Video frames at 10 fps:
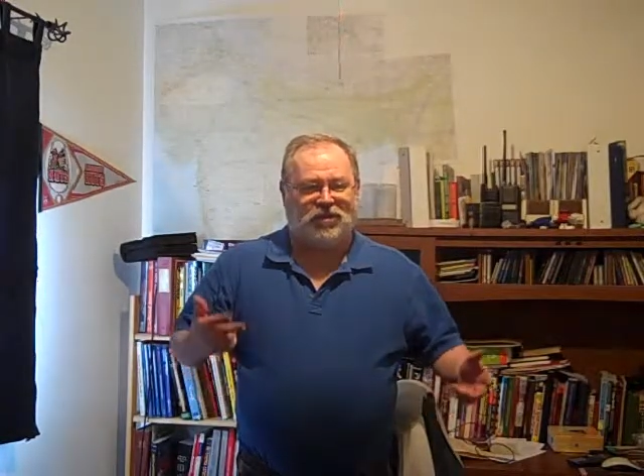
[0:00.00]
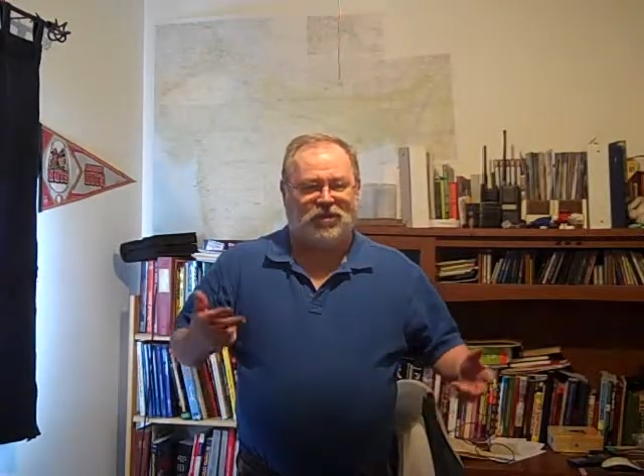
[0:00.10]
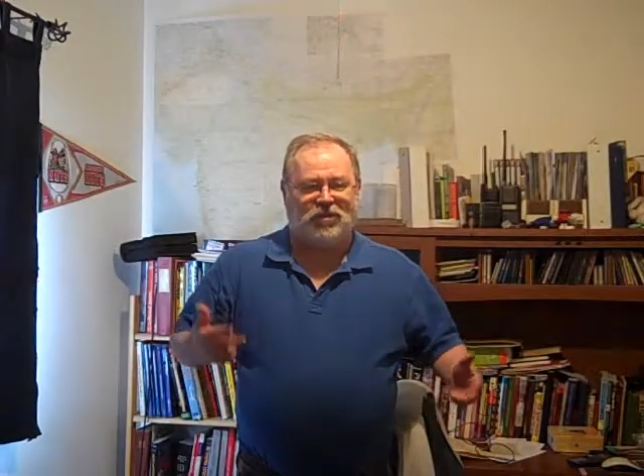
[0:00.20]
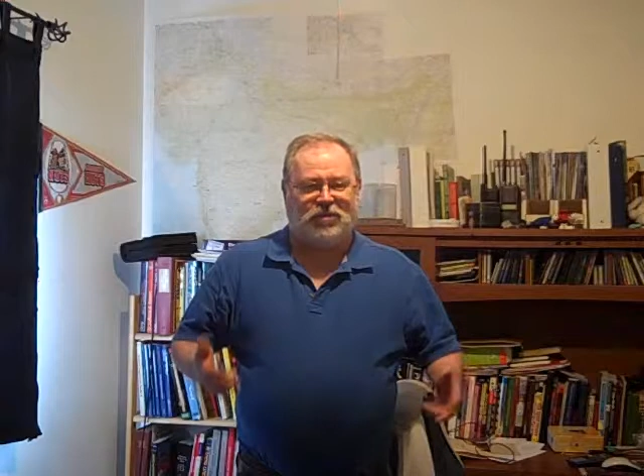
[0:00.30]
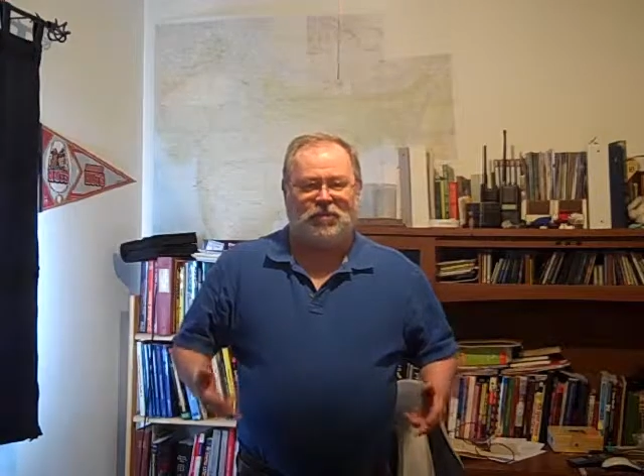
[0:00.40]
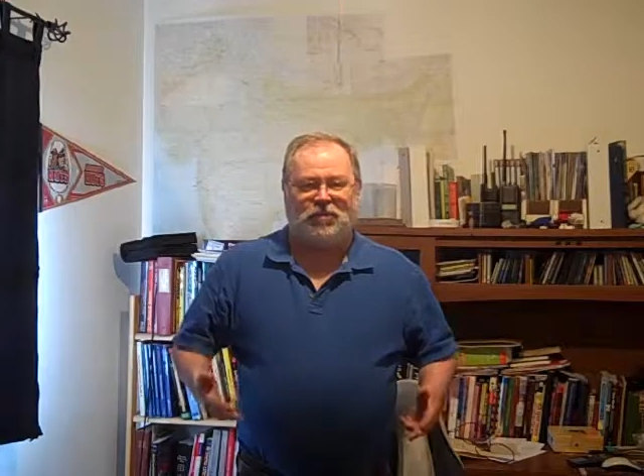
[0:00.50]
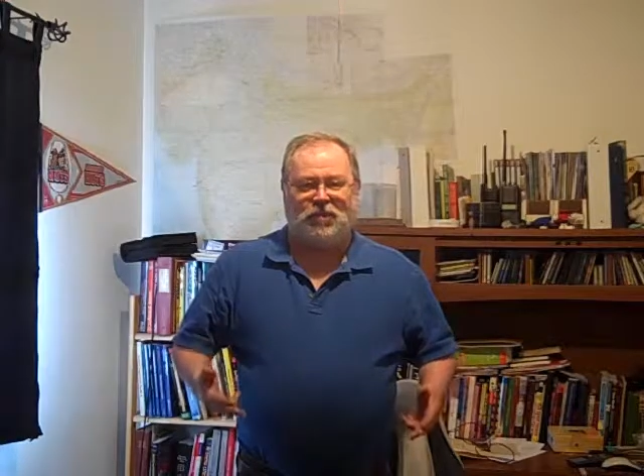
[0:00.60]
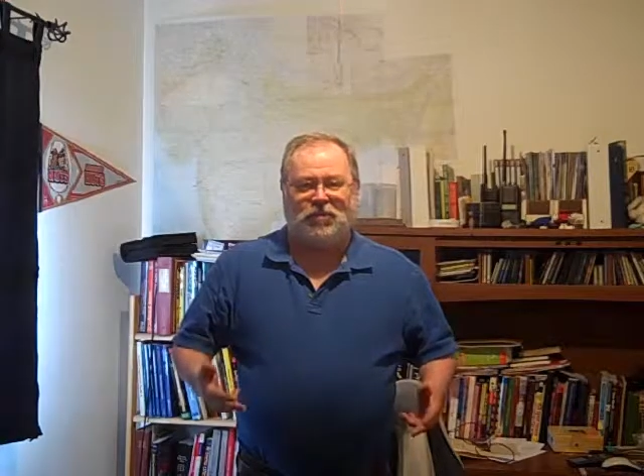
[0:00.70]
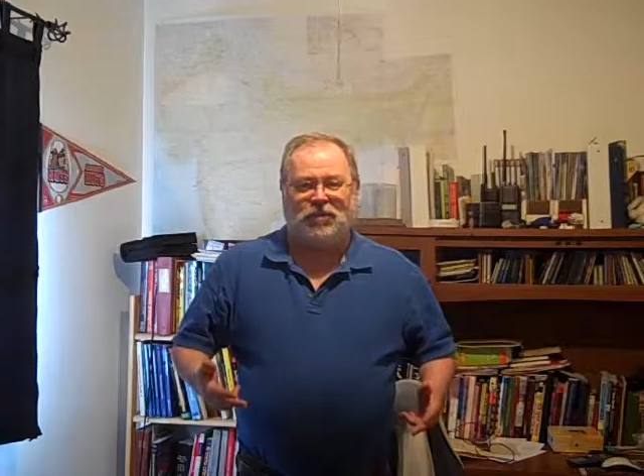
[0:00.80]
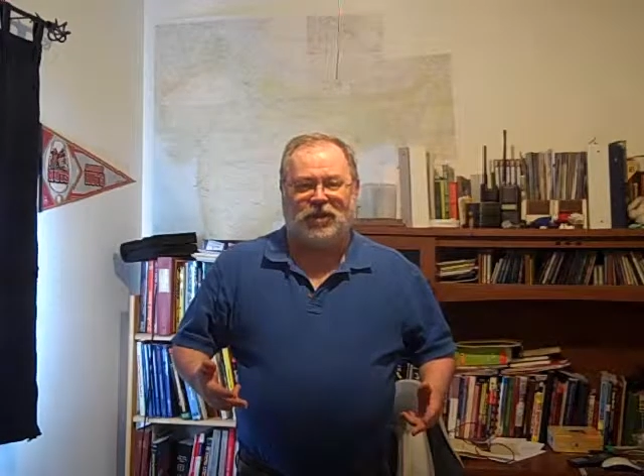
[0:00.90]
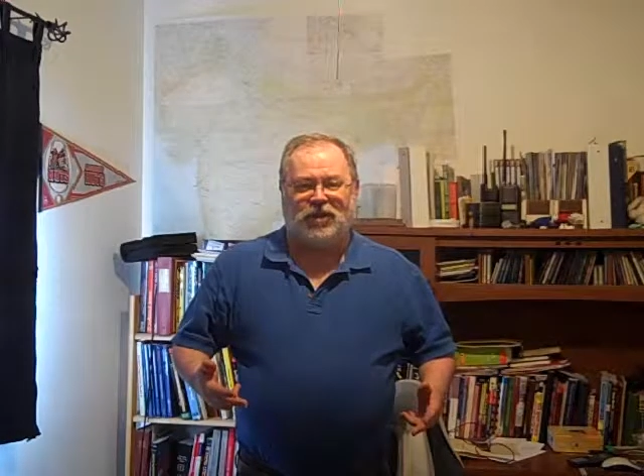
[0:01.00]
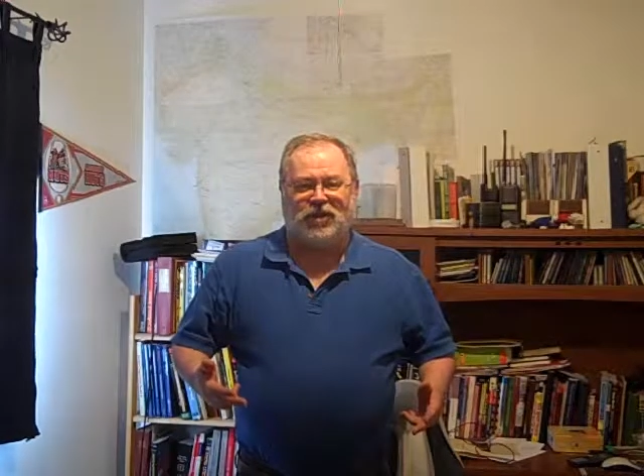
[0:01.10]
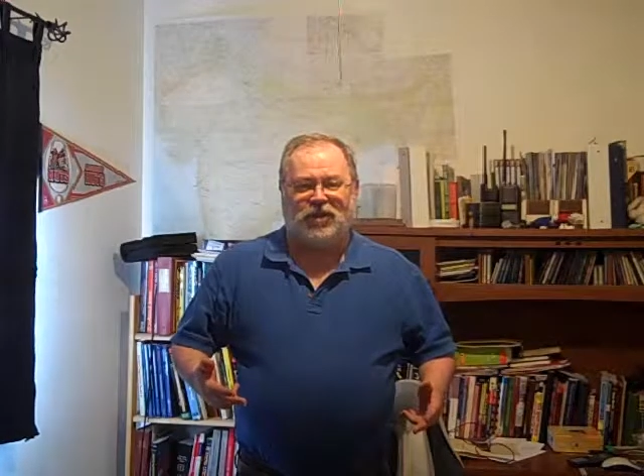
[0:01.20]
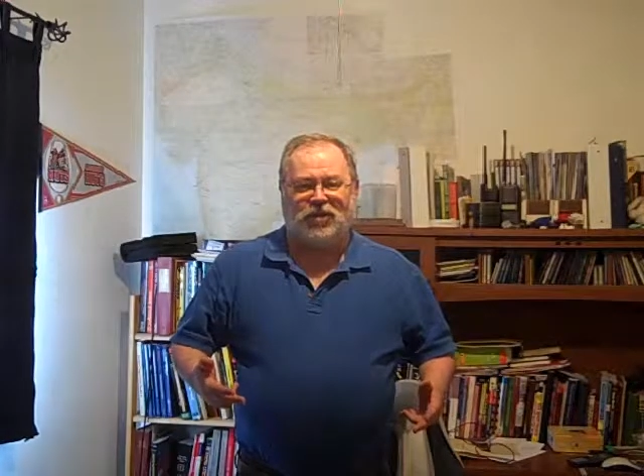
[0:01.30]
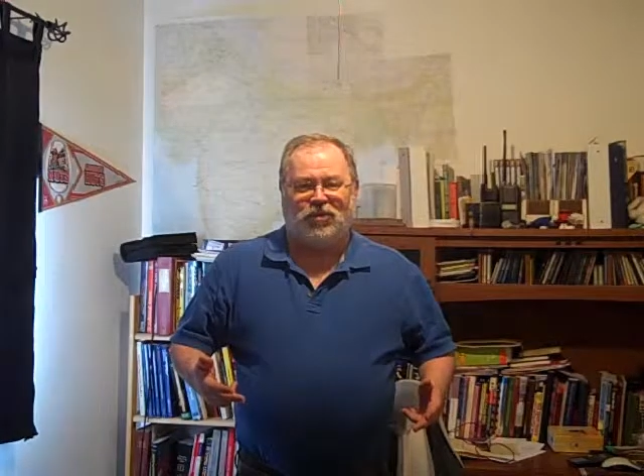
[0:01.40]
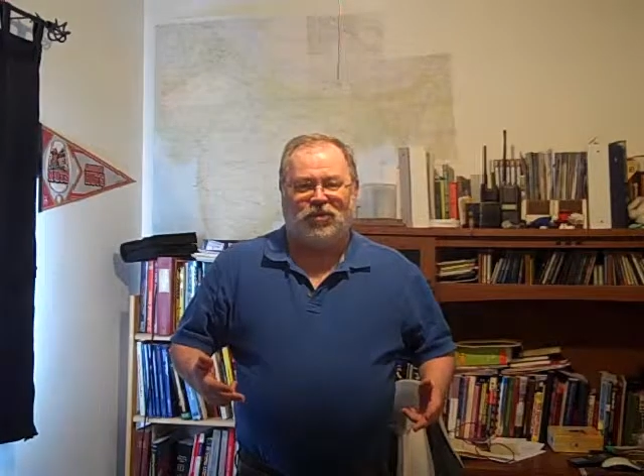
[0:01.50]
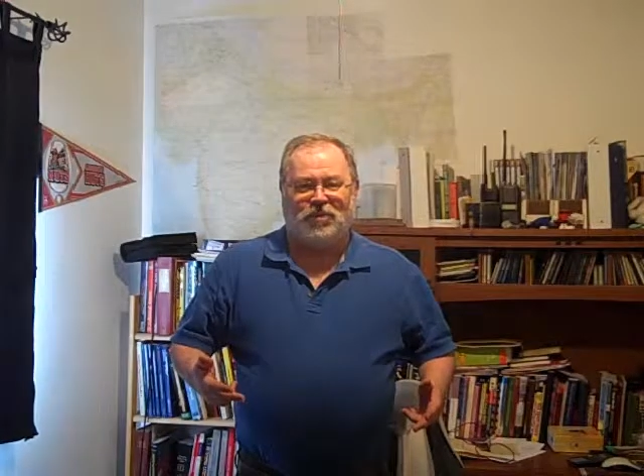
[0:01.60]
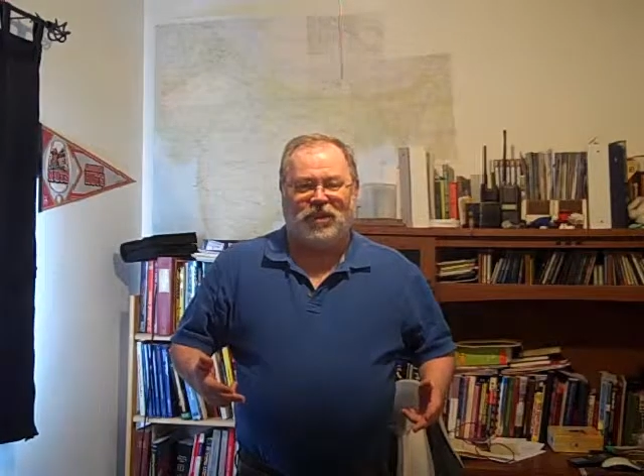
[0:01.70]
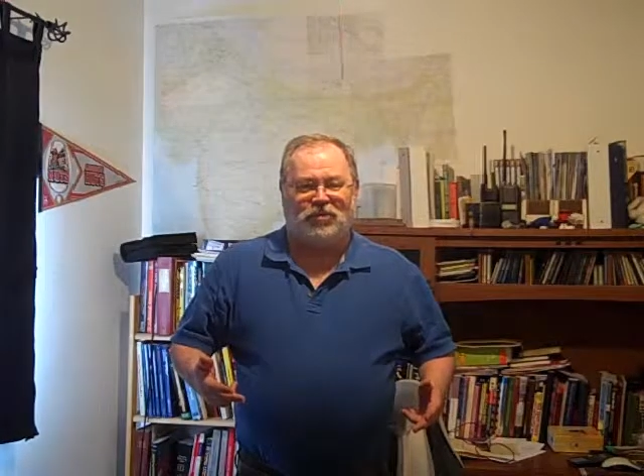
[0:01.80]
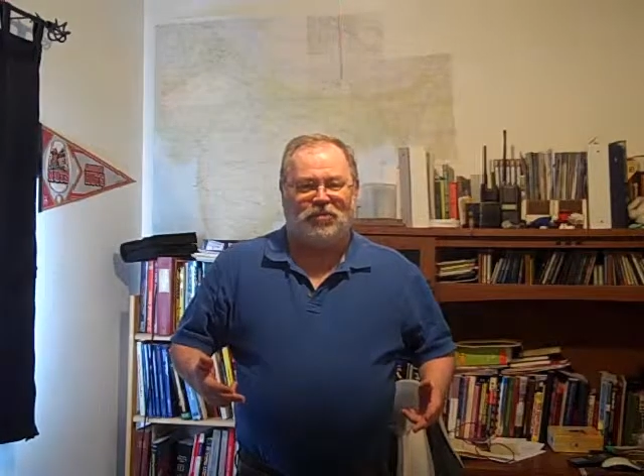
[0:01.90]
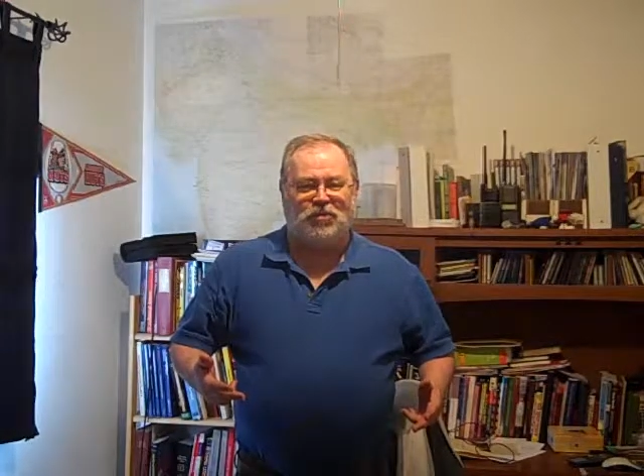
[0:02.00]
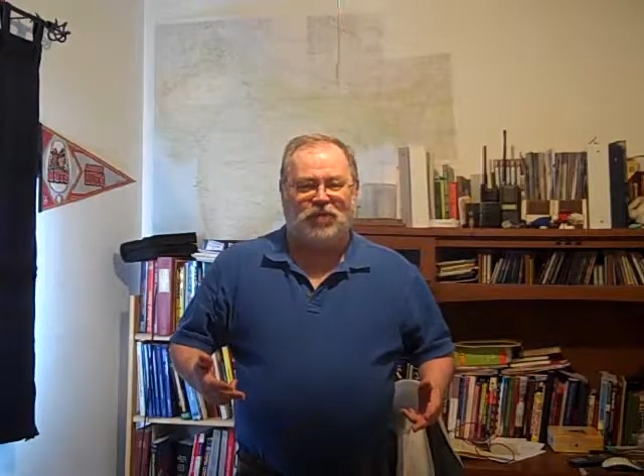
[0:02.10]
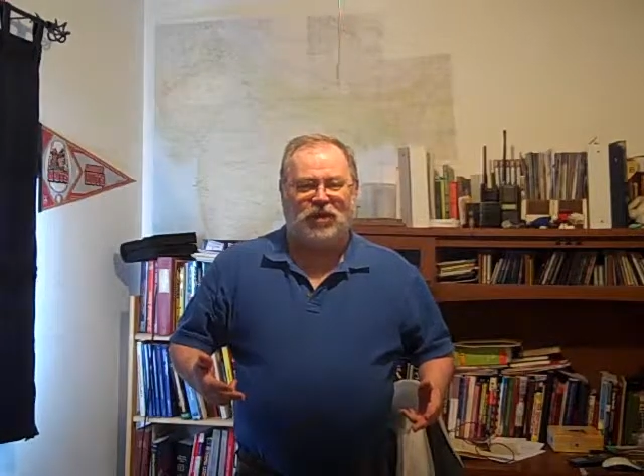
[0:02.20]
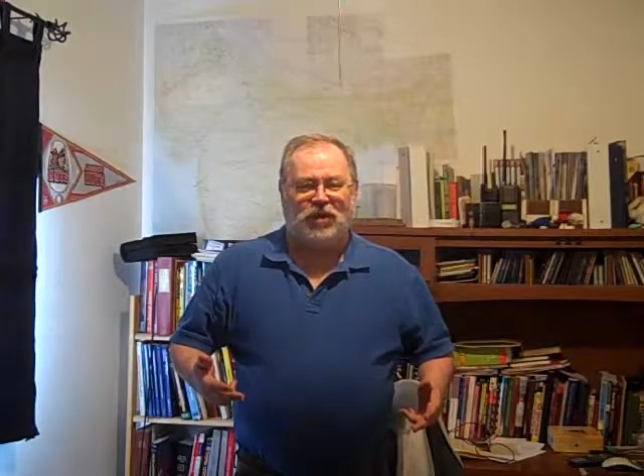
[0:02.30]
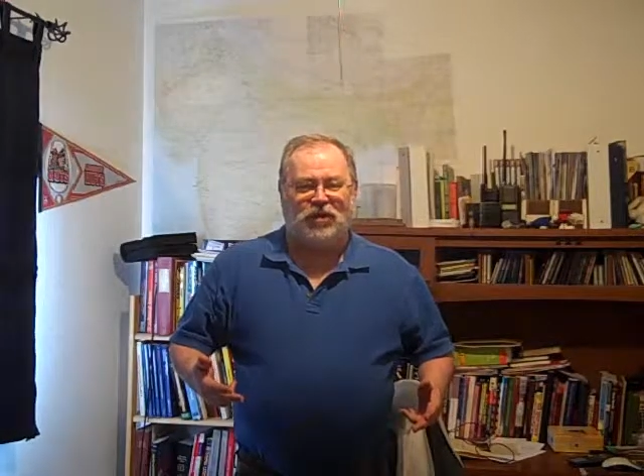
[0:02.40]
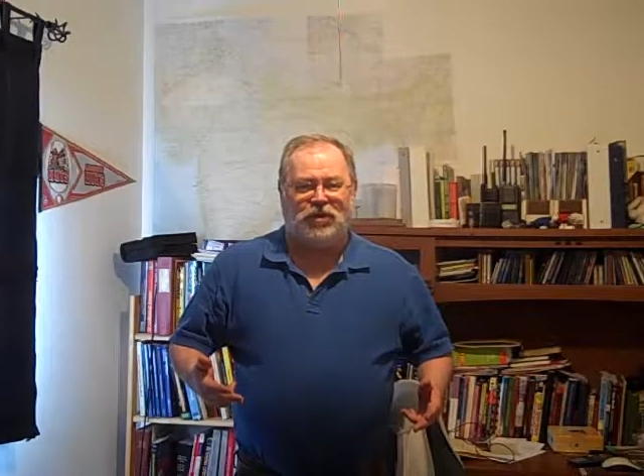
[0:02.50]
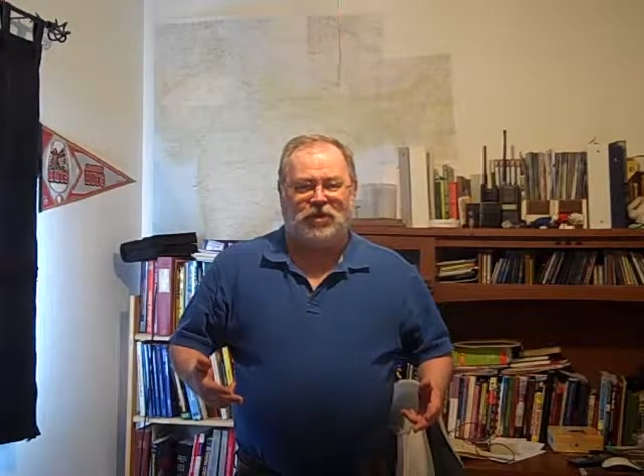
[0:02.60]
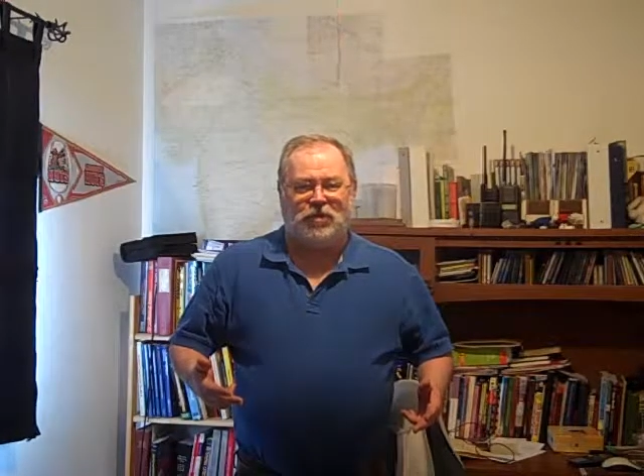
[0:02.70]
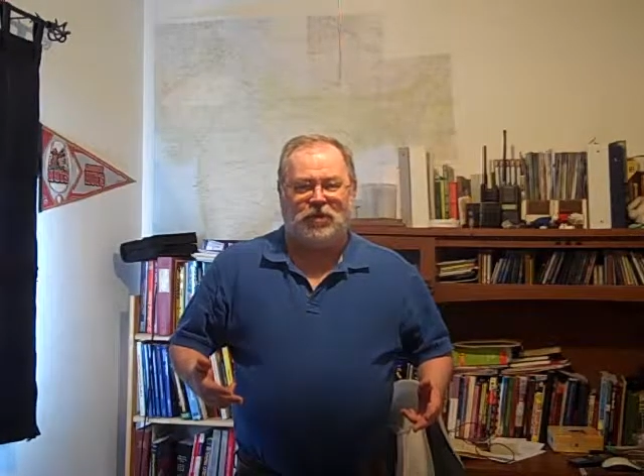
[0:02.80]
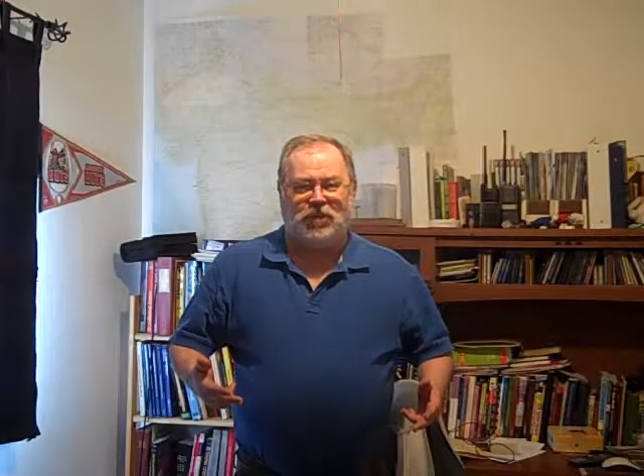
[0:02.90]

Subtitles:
we'll be able to move on and do